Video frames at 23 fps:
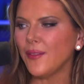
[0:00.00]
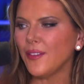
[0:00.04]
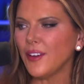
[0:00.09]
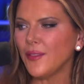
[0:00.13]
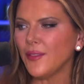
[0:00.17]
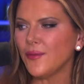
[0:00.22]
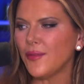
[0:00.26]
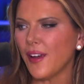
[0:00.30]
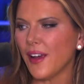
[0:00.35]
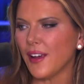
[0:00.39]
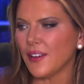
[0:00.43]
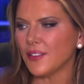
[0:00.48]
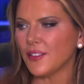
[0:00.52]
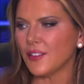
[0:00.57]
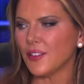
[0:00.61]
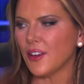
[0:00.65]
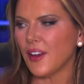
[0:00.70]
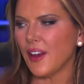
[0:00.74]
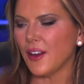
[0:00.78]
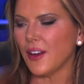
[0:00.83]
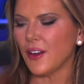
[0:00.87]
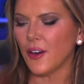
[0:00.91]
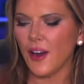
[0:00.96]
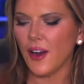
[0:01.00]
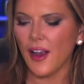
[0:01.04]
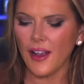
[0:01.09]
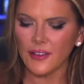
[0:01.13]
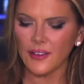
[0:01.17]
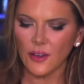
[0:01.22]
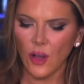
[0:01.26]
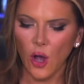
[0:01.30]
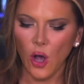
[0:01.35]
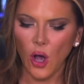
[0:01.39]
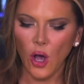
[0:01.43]
investigator
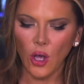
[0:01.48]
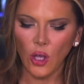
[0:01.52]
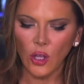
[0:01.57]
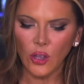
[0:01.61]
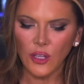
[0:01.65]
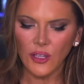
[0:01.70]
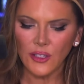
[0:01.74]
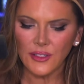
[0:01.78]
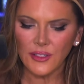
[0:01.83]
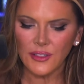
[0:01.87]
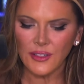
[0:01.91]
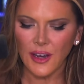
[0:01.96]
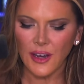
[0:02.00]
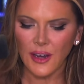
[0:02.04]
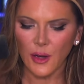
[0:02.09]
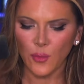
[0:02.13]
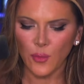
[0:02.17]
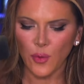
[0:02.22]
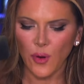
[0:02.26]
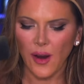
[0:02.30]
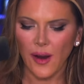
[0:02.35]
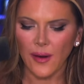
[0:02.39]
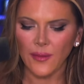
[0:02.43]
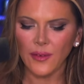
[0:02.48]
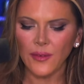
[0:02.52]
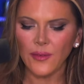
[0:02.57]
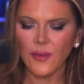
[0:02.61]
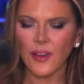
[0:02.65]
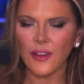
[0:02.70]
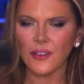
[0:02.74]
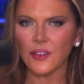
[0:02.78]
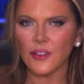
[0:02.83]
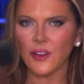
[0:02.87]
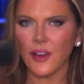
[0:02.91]
has all this data, private
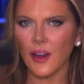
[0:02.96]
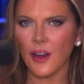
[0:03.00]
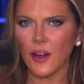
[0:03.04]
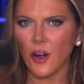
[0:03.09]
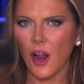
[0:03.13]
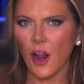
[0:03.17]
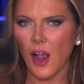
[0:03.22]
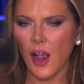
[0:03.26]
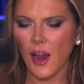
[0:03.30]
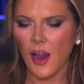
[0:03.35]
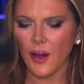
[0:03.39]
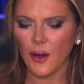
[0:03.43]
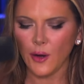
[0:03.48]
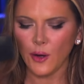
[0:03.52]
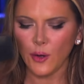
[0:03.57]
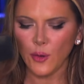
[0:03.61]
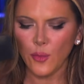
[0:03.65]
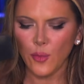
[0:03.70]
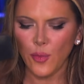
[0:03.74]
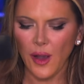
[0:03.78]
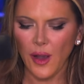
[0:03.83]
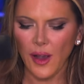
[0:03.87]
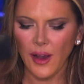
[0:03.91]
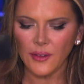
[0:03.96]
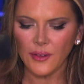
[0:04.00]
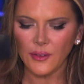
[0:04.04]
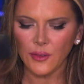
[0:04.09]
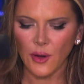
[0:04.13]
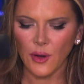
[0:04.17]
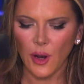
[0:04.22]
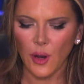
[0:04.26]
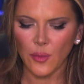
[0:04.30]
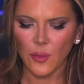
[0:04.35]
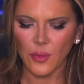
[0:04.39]
investigator hired by
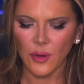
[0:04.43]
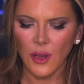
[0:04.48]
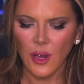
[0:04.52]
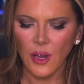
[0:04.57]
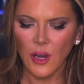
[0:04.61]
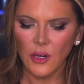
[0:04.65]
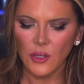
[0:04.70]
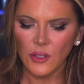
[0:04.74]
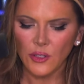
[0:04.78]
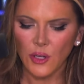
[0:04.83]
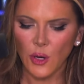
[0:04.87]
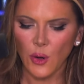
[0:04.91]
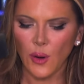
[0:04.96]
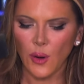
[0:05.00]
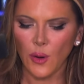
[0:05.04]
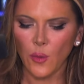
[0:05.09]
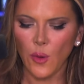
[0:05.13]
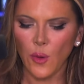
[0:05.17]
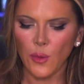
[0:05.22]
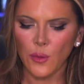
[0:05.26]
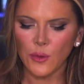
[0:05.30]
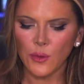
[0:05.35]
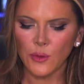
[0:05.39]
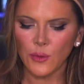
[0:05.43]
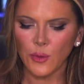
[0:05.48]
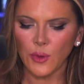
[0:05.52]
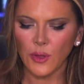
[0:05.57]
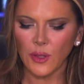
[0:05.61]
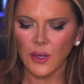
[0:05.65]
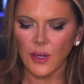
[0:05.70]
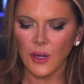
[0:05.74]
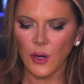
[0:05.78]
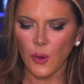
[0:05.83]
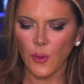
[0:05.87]
Trump, showing what was
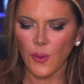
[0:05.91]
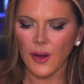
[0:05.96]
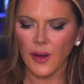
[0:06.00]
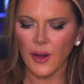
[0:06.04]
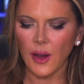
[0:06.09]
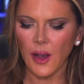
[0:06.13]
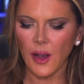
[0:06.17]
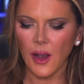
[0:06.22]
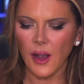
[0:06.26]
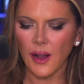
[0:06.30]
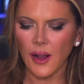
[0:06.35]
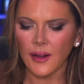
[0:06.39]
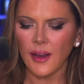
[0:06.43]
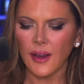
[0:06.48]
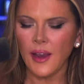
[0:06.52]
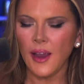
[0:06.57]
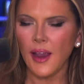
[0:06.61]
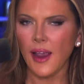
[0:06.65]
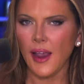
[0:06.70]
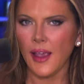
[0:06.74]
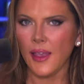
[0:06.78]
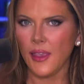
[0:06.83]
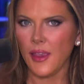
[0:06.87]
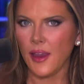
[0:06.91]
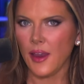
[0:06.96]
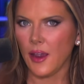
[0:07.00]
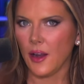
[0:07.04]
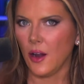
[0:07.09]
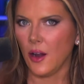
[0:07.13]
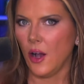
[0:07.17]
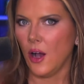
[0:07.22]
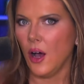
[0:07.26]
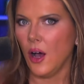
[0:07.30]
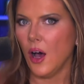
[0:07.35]
really going on. And they
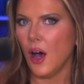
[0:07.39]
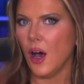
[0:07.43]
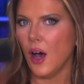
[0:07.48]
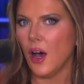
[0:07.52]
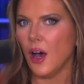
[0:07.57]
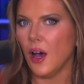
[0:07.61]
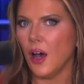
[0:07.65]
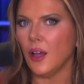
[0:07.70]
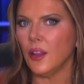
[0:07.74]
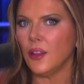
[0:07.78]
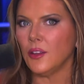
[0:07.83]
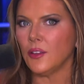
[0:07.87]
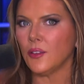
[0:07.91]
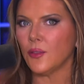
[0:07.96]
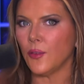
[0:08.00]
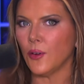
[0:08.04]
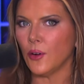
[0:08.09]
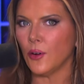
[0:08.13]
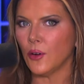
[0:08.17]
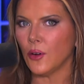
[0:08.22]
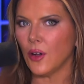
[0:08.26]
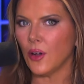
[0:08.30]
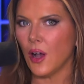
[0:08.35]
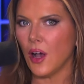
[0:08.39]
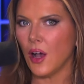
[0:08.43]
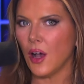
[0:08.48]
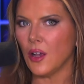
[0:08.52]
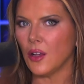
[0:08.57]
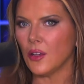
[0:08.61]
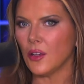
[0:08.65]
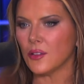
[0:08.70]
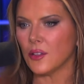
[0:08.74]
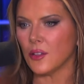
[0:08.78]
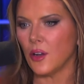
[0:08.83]
had all these phone
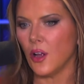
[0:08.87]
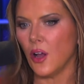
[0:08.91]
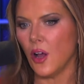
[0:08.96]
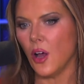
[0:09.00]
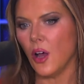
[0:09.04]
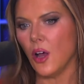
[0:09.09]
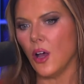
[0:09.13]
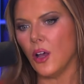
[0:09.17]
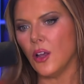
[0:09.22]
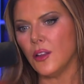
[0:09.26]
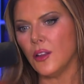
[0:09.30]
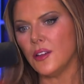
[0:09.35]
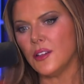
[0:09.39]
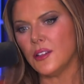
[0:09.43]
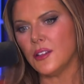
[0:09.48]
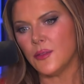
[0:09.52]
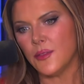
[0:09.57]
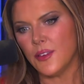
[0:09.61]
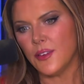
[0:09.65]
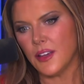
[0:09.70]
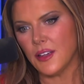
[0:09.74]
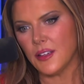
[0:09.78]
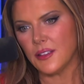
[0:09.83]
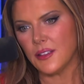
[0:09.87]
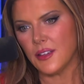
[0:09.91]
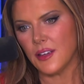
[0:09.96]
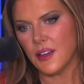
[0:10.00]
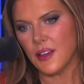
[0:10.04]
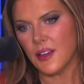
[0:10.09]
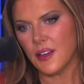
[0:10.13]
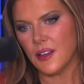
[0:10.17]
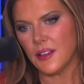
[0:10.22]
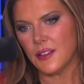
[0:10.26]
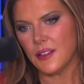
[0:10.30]
calls and all these
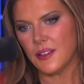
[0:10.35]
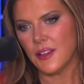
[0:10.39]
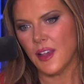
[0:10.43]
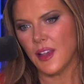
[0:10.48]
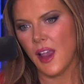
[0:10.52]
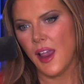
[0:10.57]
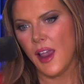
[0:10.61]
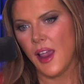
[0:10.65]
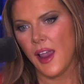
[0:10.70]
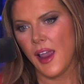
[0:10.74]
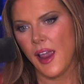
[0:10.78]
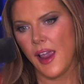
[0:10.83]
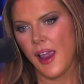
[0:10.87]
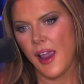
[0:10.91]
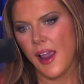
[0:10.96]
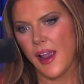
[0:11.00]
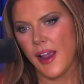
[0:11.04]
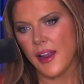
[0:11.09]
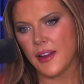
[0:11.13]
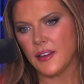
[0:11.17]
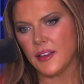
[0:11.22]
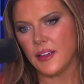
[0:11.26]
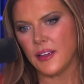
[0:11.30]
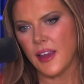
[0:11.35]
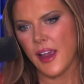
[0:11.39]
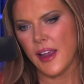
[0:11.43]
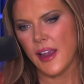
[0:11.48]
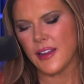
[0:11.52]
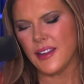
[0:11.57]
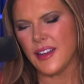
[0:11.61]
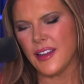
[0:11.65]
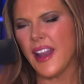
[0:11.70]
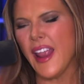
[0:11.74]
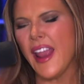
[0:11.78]
visits and
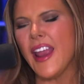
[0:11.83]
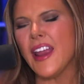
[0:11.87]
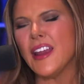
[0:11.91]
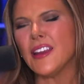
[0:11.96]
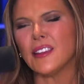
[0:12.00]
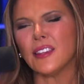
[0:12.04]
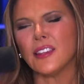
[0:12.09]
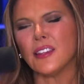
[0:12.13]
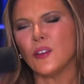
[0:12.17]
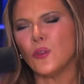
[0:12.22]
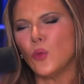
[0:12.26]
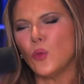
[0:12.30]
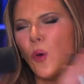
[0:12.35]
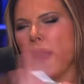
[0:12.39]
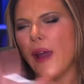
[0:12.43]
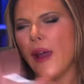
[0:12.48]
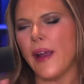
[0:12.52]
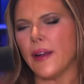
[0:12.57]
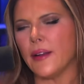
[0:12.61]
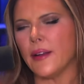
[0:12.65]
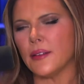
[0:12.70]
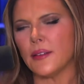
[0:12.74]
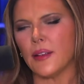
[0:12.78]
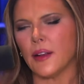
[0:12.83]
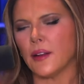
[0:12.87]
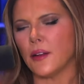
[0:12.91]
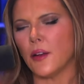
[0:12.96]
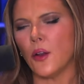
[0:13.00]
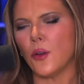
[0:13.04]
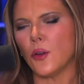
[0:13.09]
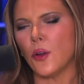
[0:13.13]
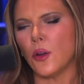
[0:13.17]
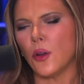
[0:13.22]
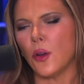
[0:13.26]
yet Nathan Wade is like,
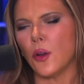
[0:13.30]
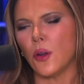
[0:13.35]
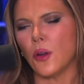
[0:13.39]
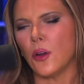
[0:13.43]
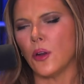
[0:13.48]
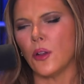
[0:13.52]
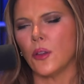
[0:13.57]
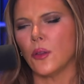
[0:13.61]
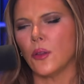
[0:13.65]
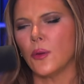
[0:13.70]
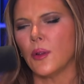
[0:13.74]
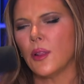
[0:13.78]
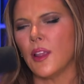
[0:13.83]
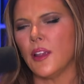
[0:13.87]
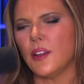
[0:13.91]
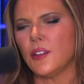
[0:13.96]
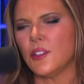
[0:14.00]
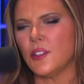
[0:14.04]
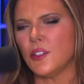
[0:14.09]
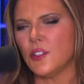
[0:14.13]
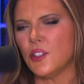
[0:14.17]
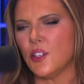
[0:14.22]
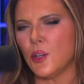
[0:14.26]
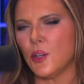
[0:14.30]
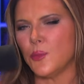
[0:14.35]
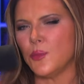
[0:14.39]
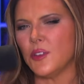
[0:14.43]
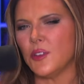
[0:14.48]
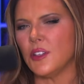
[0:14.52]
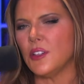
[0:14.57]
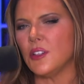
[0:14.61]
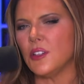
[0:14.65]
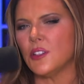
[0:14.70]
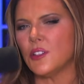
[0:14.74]
no, no, no, no. The relationship
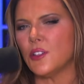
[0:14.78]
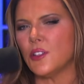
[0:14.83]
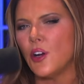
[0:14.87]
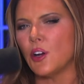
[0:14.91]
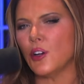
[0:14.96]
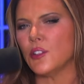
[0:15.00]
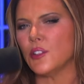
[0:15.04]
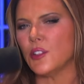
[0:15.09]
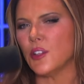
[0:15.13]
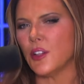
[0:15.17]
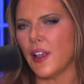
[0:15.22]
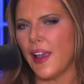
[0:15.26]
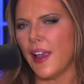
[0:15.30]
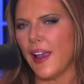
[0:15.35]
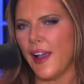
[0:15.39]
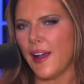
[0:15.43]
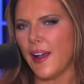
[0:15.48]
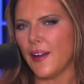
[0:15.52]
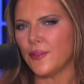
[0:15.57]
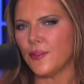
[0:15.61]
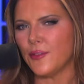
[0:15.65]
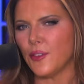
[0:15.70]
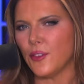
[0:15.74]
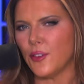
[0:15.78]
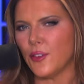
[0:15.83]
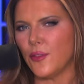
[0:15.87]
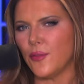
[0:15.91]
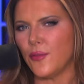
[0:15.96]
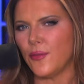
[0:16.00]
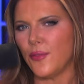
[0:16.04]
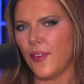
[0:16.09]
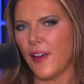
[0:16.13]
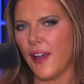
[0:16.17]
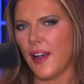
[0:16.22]
didn't start until after the
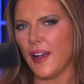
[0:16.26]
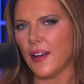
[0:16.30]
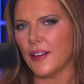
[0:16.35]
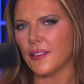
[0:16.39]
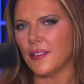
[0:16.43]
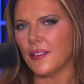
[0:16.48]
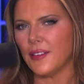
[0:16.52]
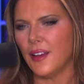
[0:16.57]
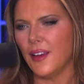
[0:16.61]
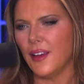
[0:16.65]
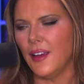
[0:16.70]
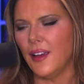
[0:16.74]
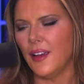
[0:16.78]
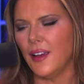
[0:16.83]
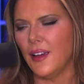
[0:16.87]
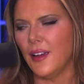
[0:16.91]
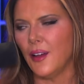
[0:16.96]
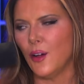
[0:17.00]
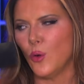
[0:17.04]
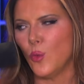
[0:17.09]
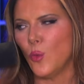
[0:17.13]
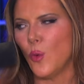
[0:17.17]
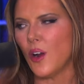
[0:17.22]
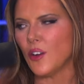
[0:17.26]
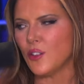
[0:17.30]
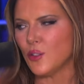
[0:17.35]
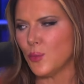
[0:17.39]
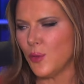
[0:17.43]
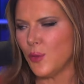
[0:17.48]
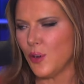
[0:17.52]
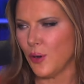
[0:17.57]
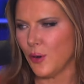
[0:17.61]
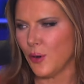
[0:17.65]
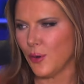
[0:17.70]
fact. Watch
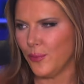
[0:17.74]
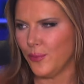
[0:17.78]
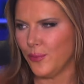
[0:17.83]
him here.